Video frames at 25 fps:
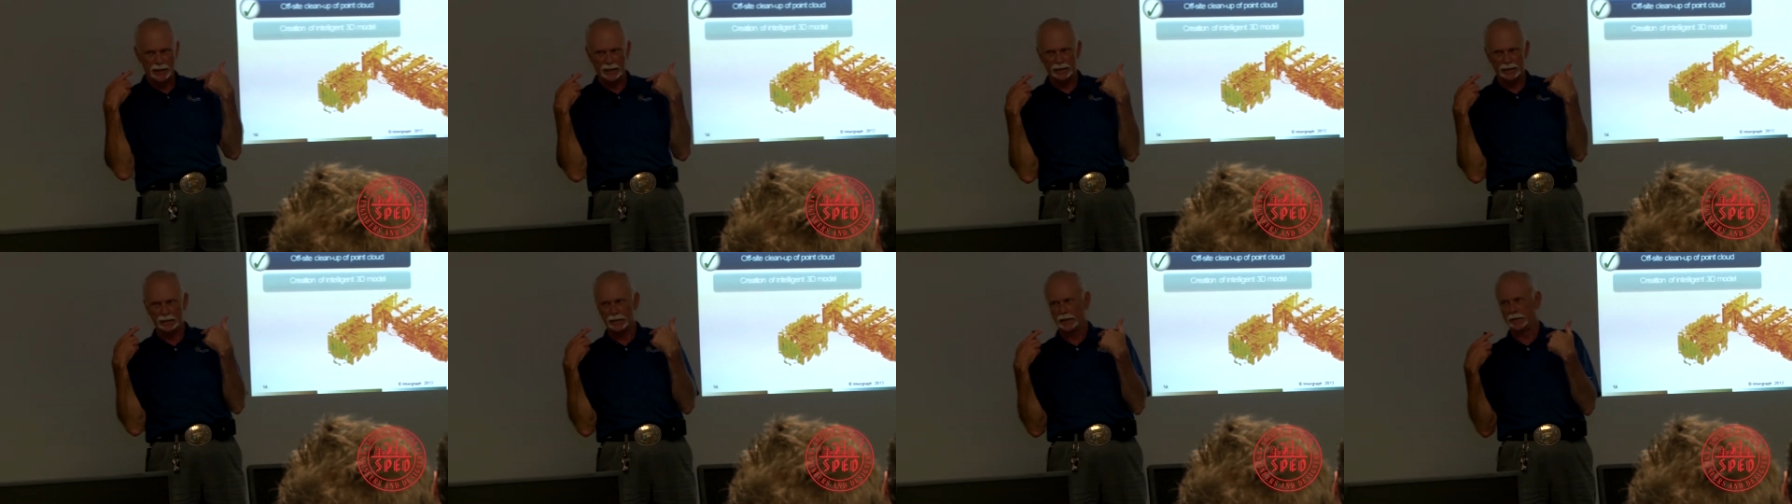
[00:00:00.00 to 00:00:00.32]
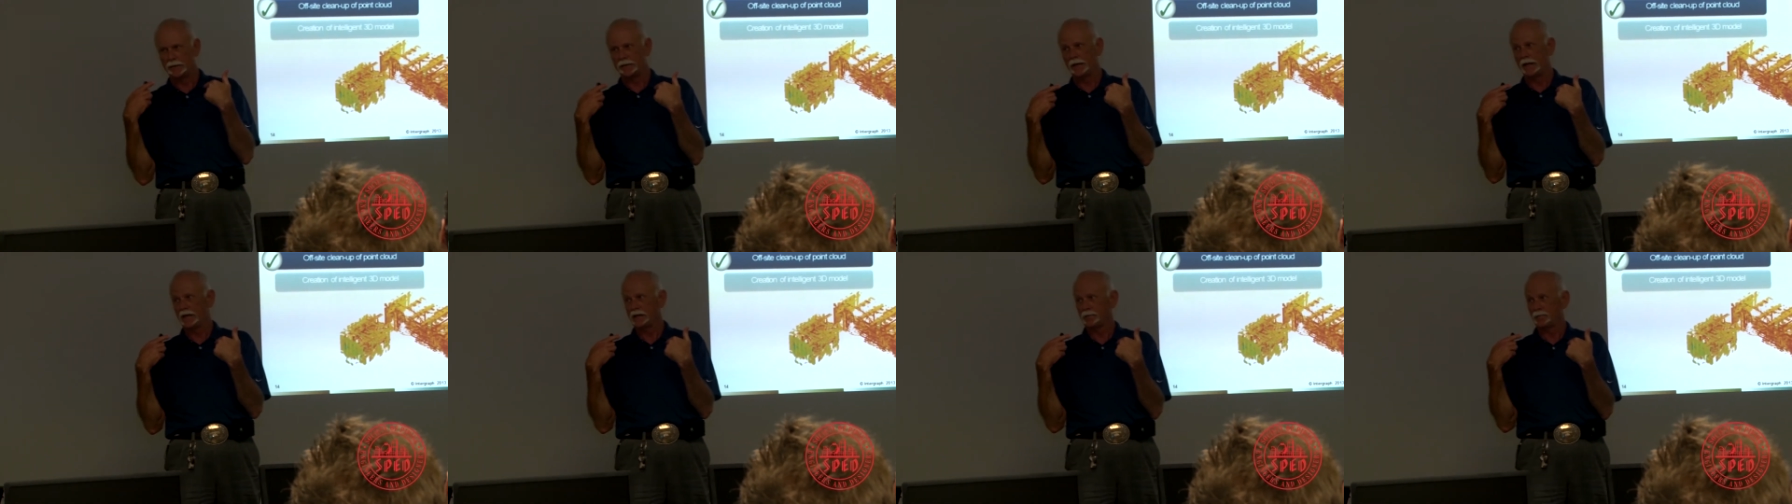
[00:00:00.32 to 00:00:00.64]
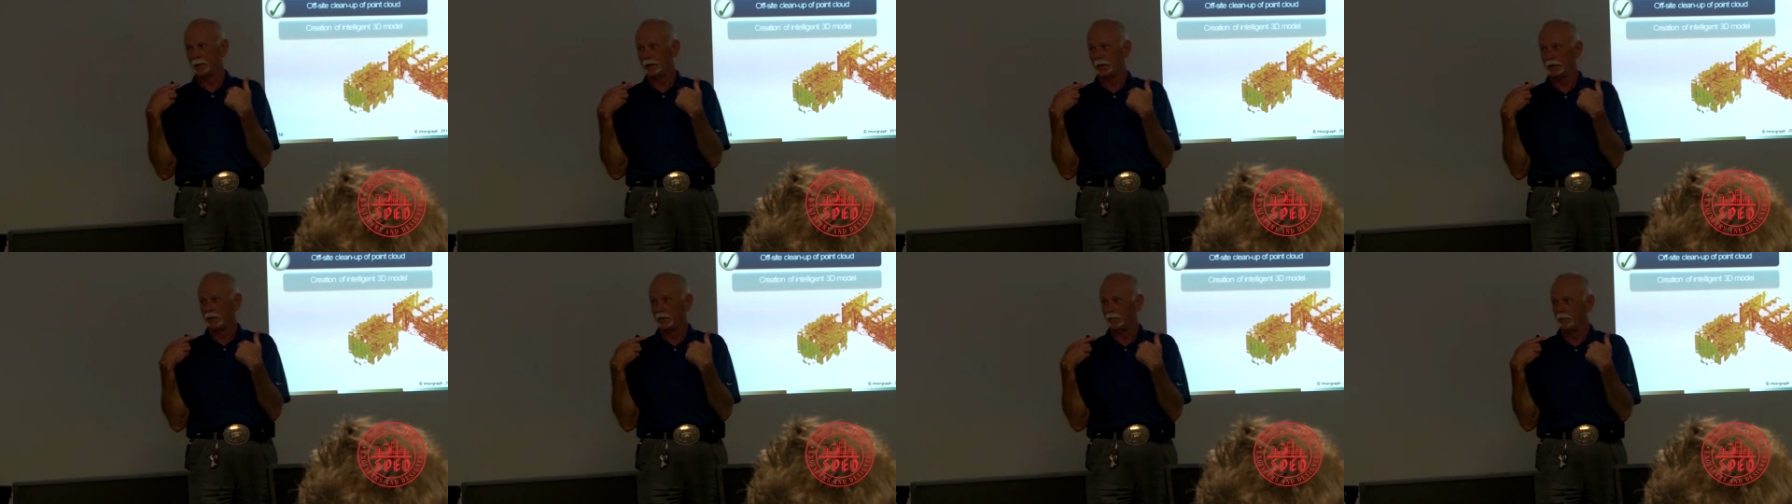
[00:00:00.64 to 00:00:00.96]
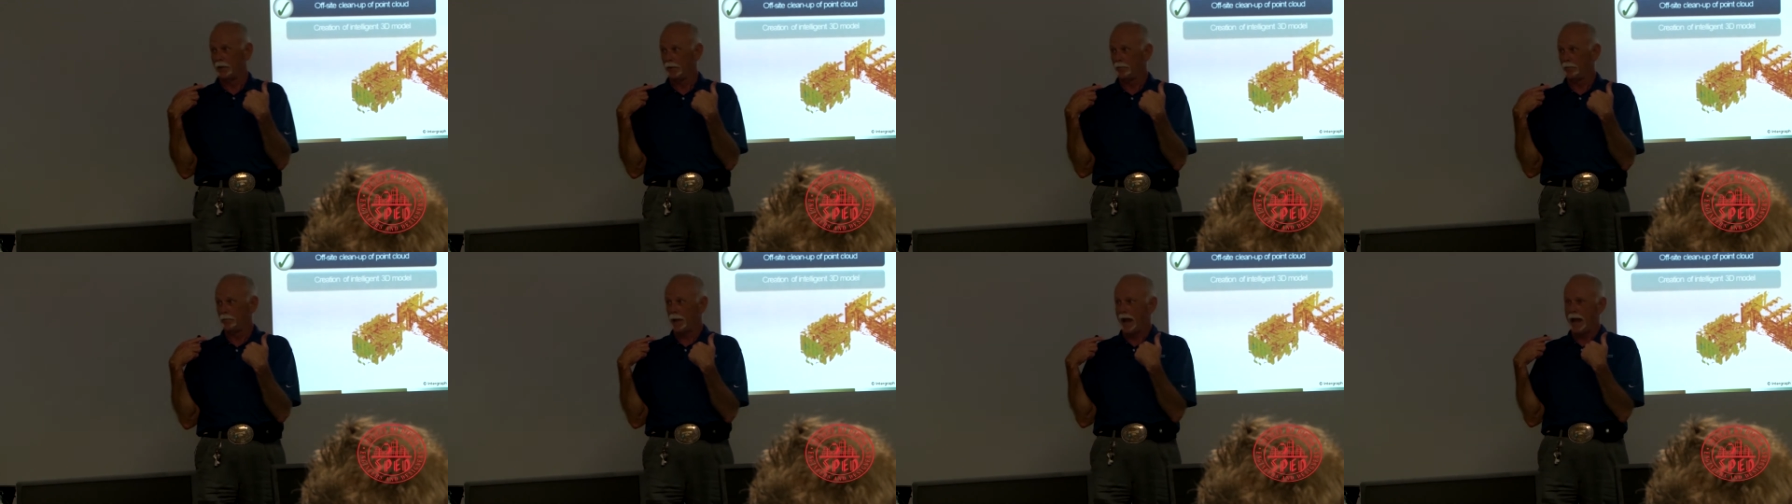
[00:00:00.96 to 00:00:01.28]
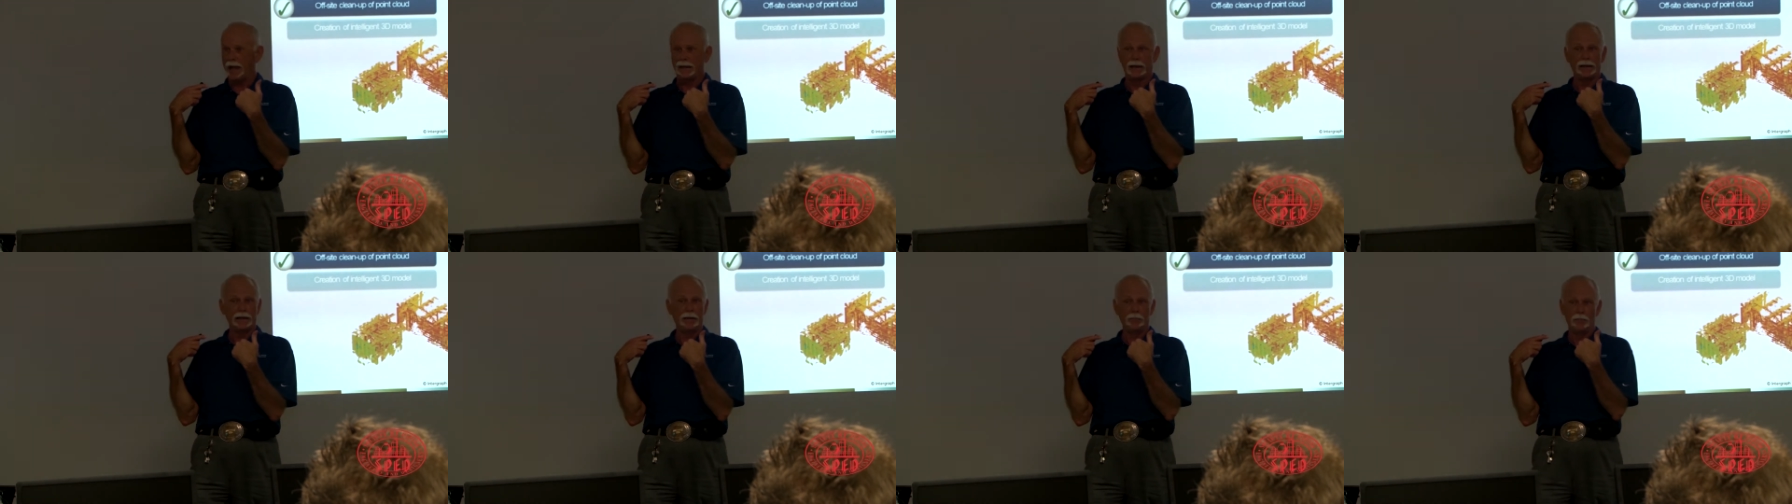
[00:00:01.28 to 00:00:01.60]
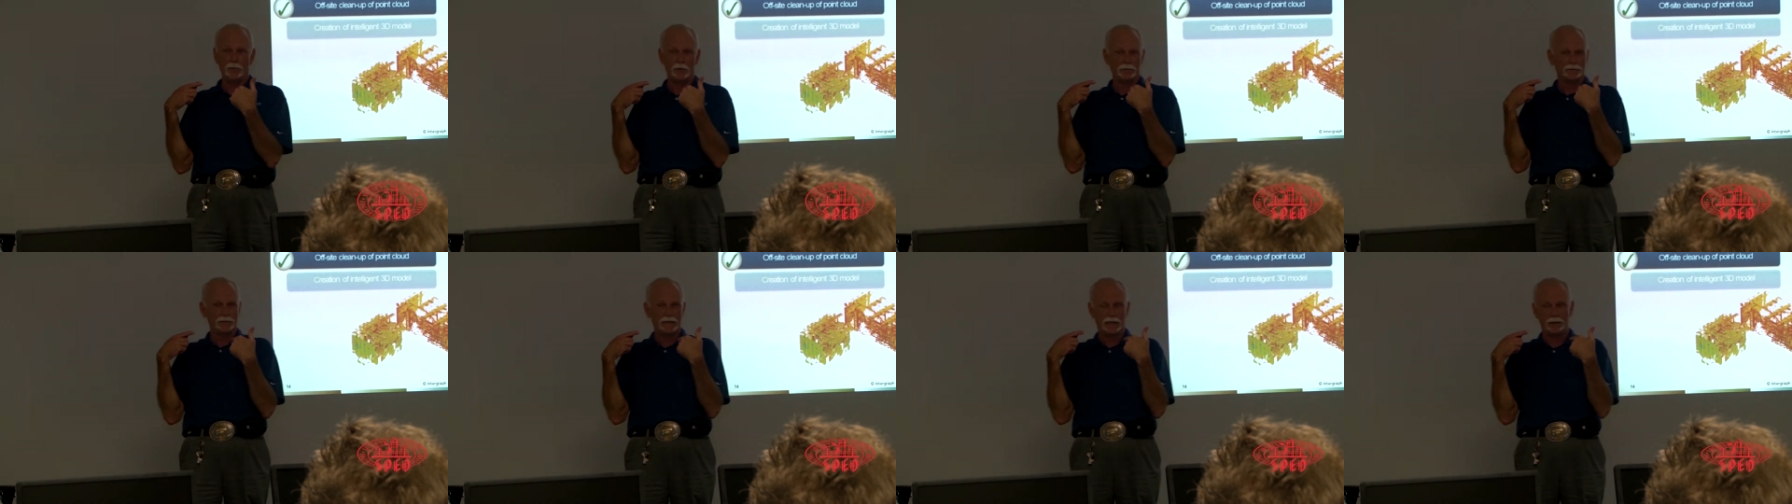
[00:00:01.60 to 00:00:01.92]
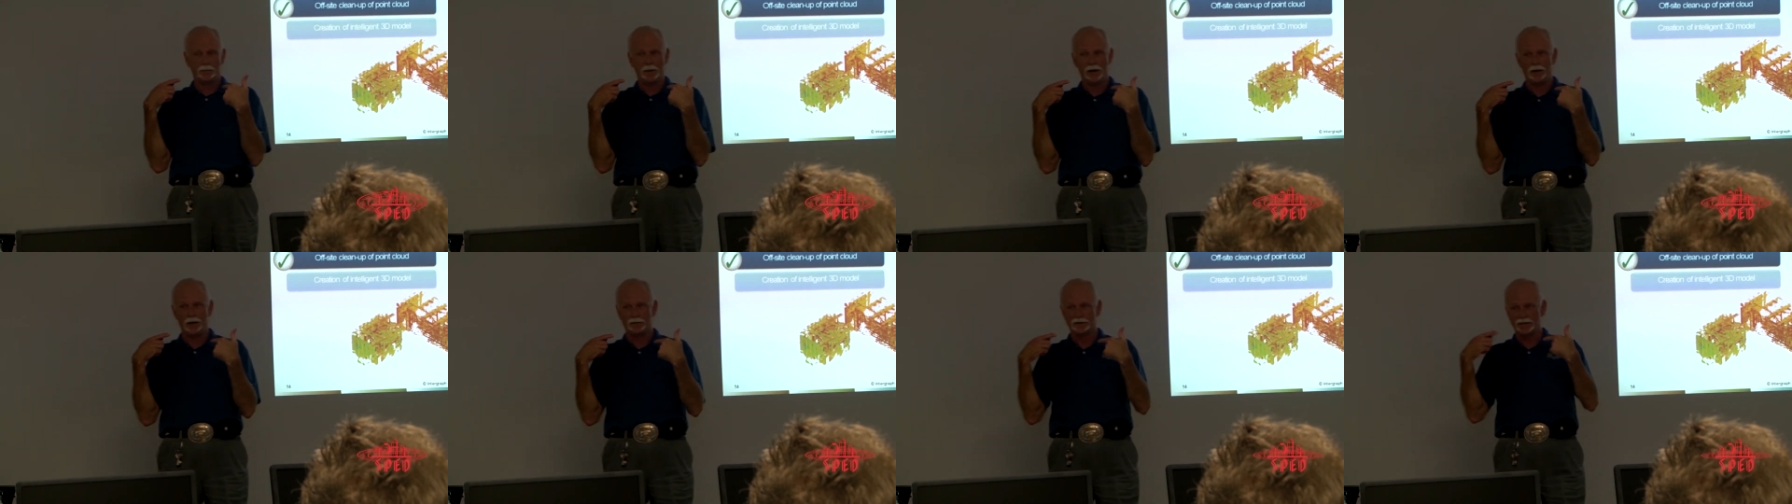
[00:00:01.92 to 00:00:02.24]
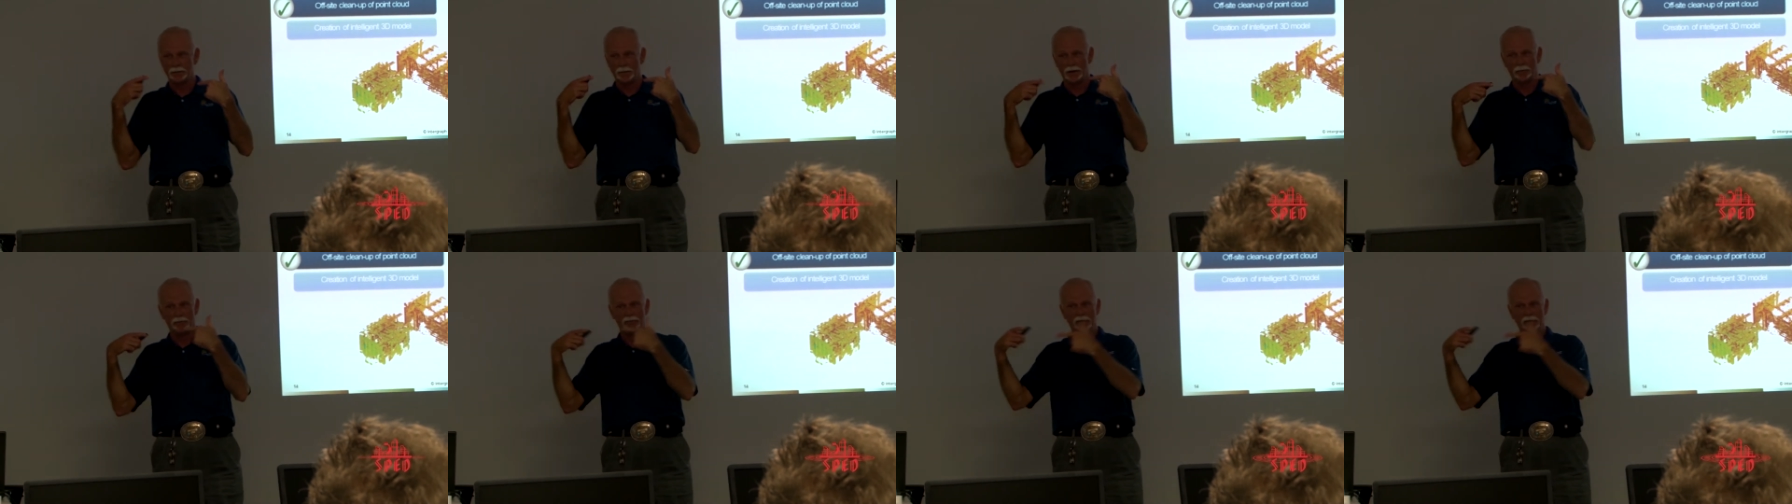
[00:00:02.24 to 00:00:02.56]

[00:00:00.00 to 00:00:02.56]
it does put a little bit back, and I'm going to tell them all. Some of